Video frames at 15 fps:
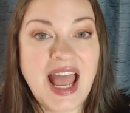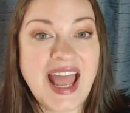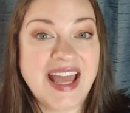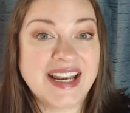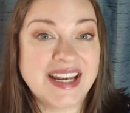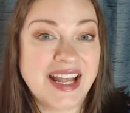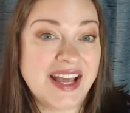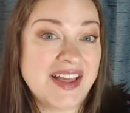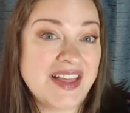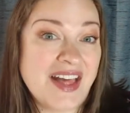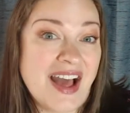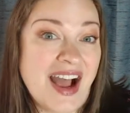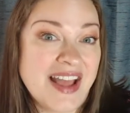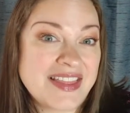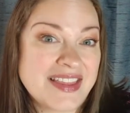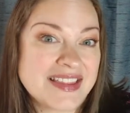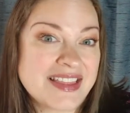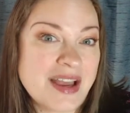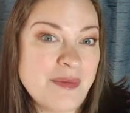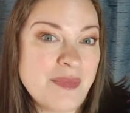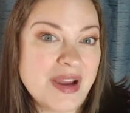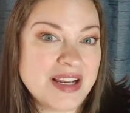And I think
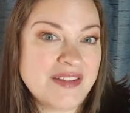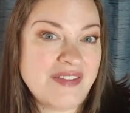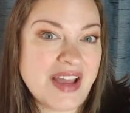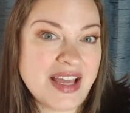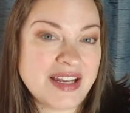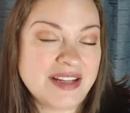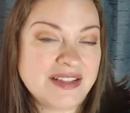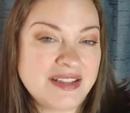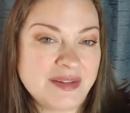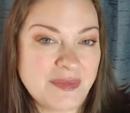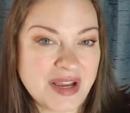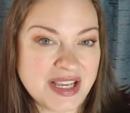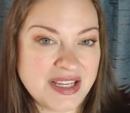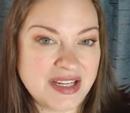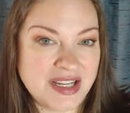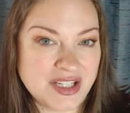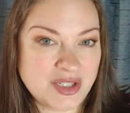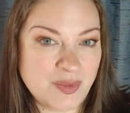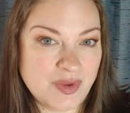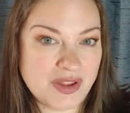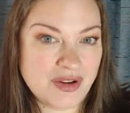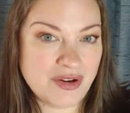that might have added to my
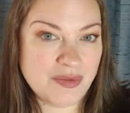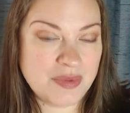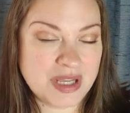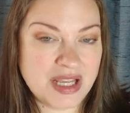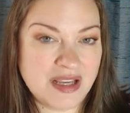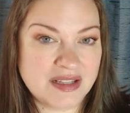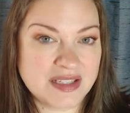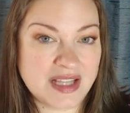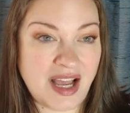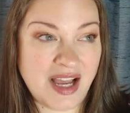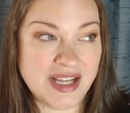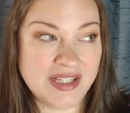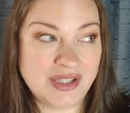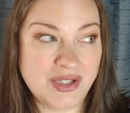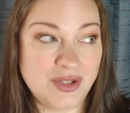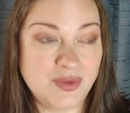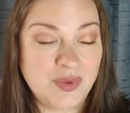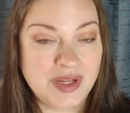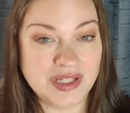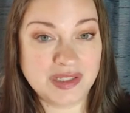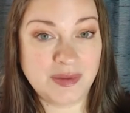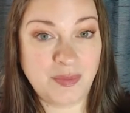connection with her because I too
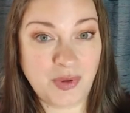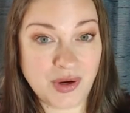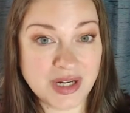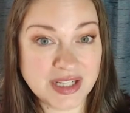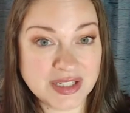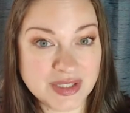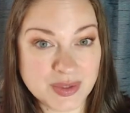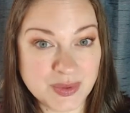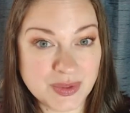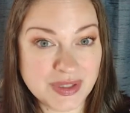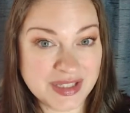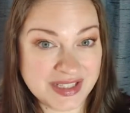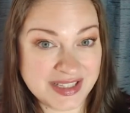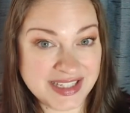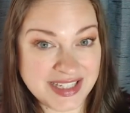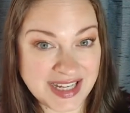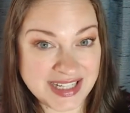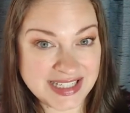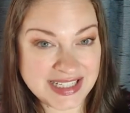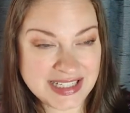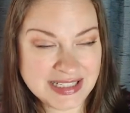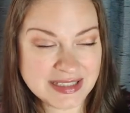went to boarding school in the
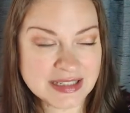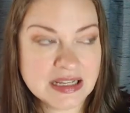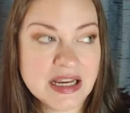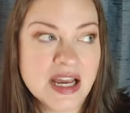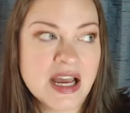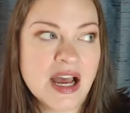90s.